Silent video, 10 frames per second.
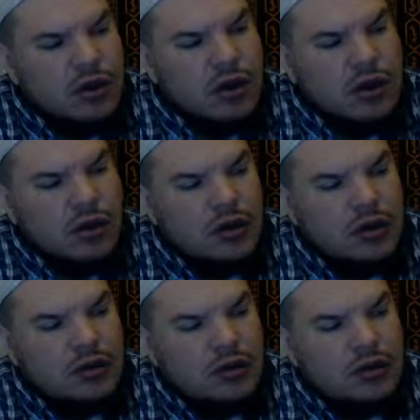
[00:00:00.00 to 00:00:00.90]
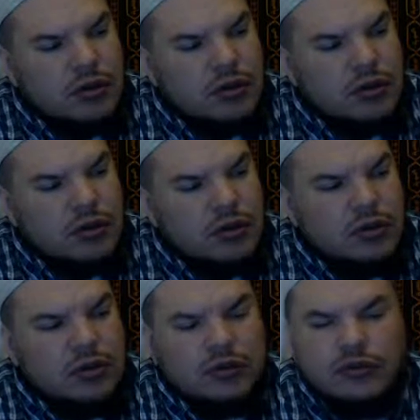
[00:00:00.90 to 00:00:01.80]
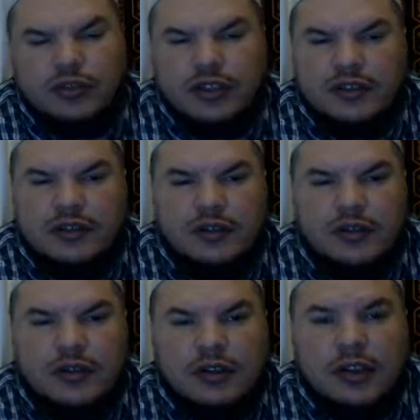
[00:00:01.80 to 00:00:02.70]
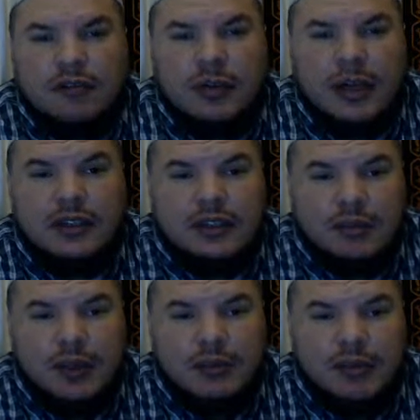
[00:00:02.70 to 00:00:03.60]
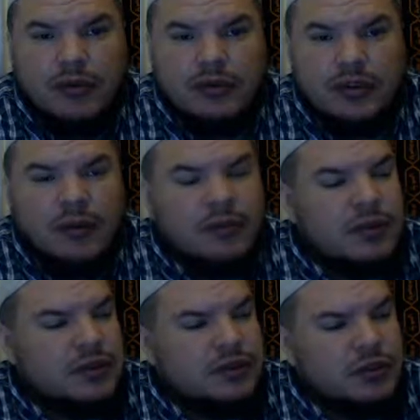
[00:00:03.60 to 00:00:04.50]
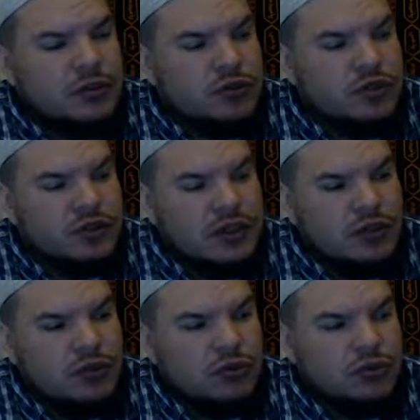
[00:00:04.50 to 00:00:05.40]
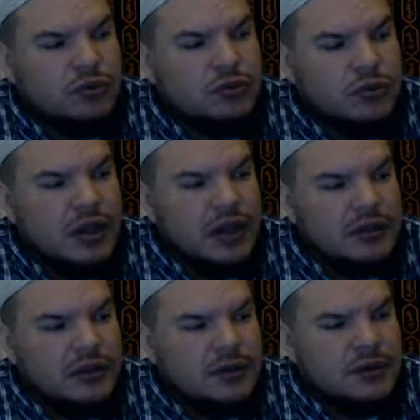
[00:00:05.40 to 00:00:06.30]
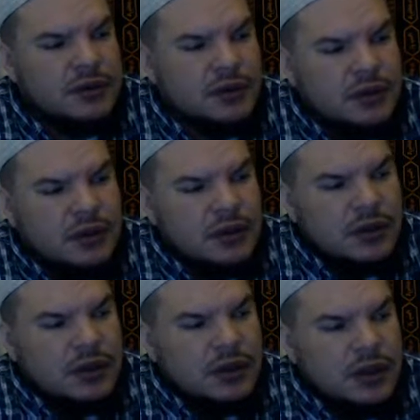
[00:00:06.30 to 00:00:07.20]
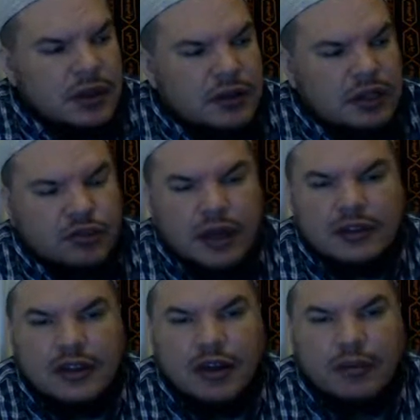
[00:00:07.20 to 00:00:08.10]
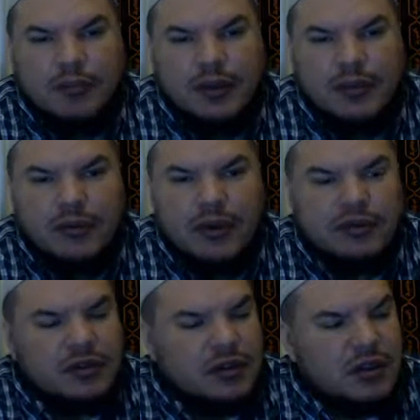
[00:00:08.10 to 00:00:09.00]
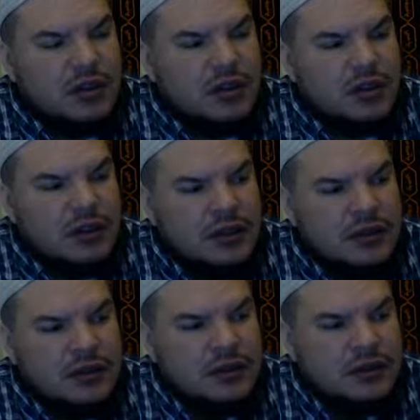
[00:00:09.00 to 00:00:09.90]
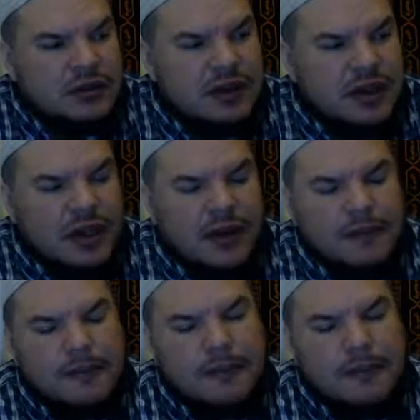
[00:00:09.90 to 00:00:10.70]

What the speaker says: uh, to just give money to people. Some institutions I know do that. They try to help people with sadaqah and zakat.